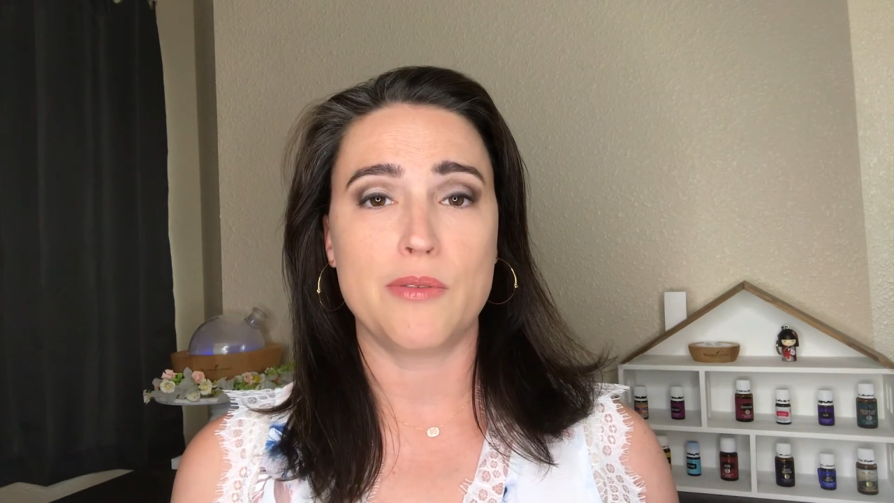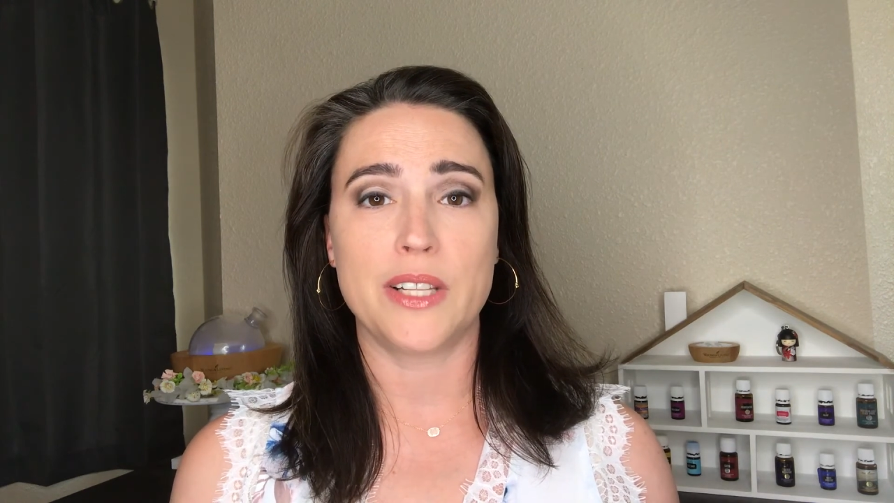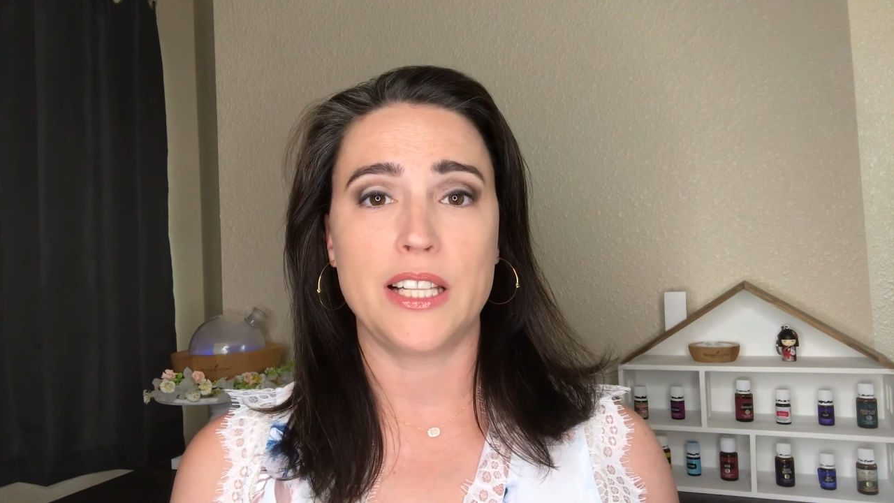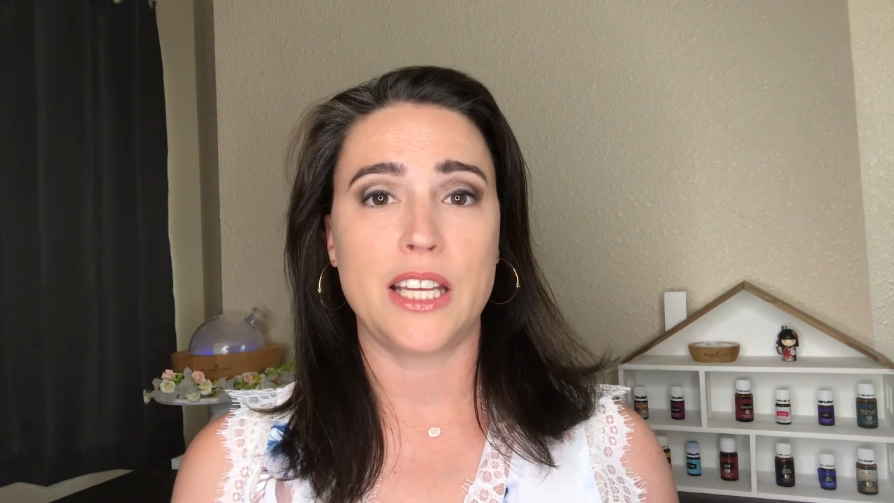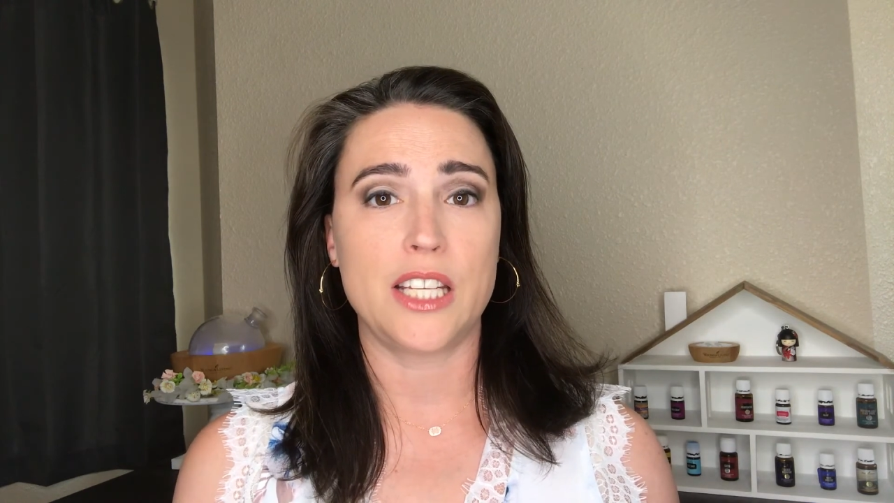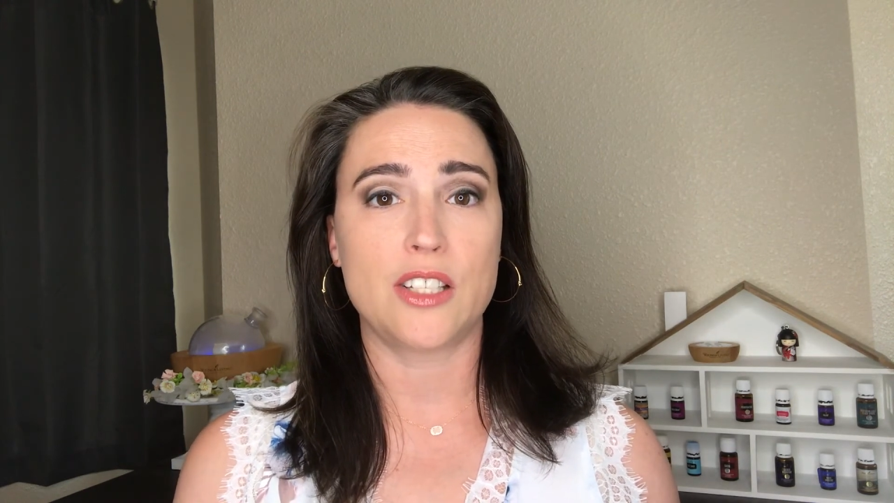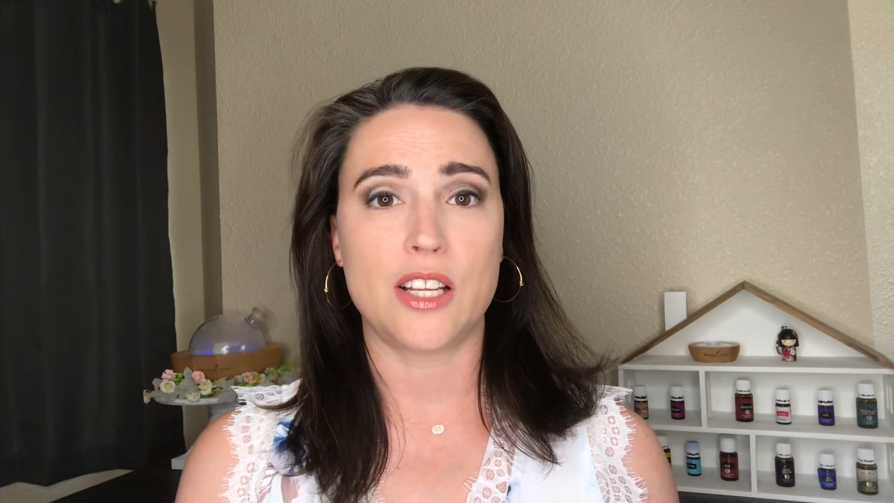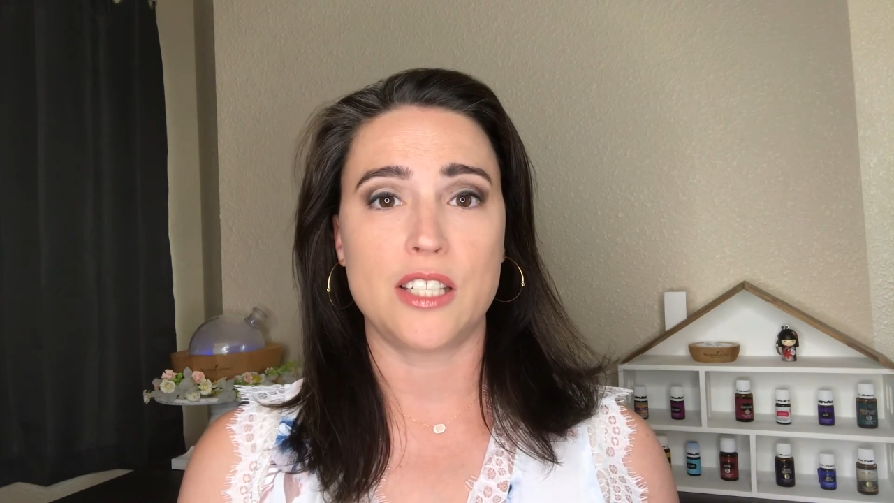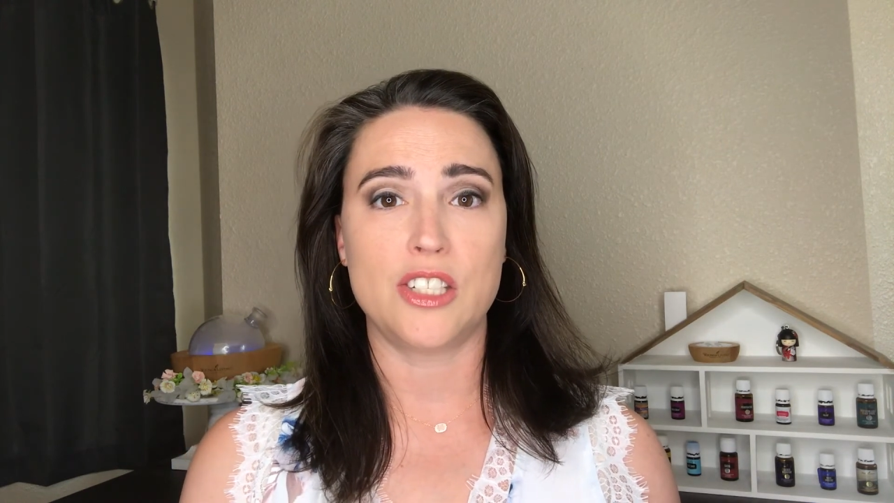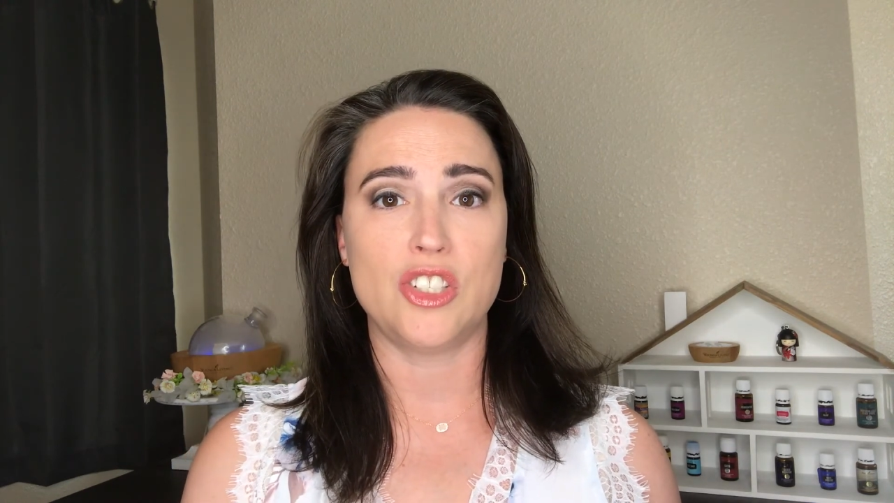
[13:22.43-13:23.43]
to really like
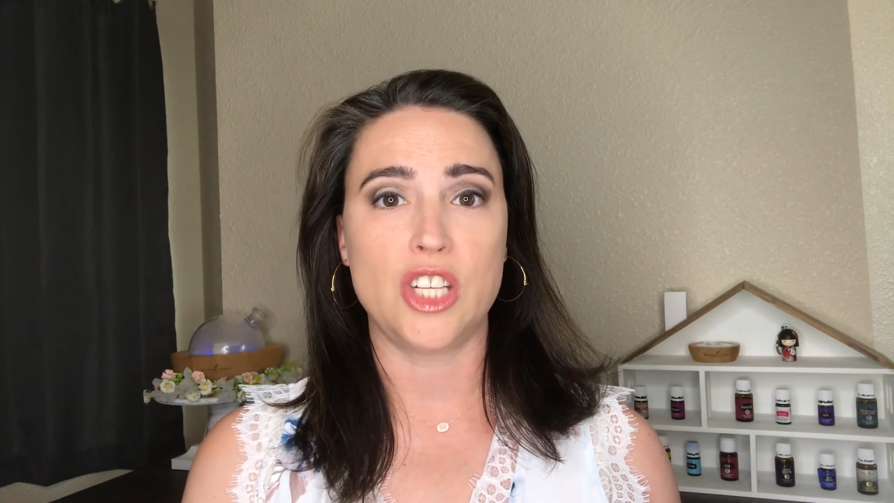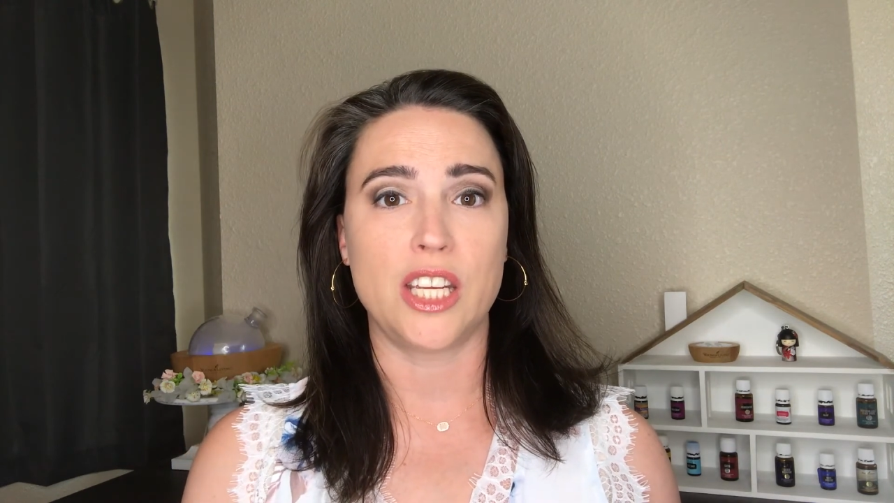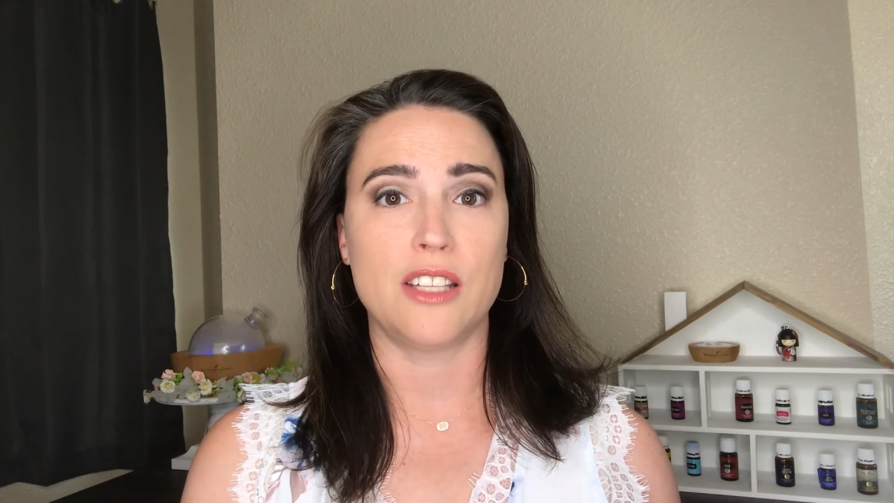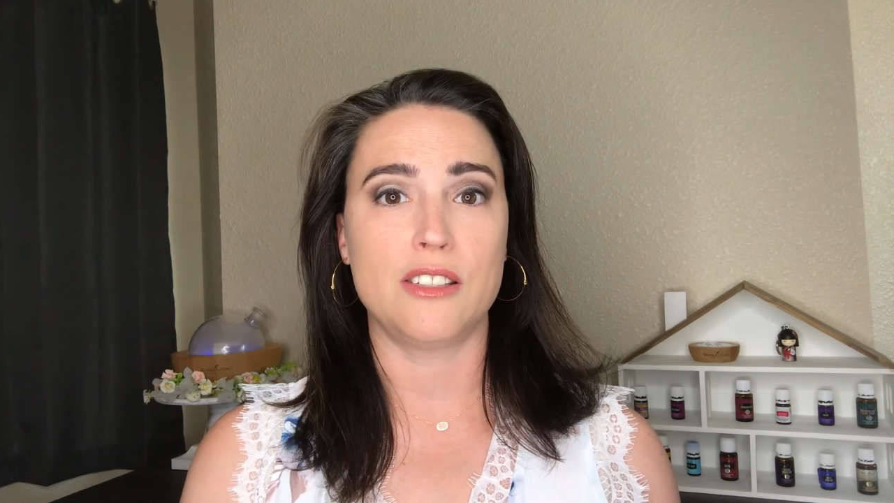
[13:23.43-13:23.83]
sausage and chicken.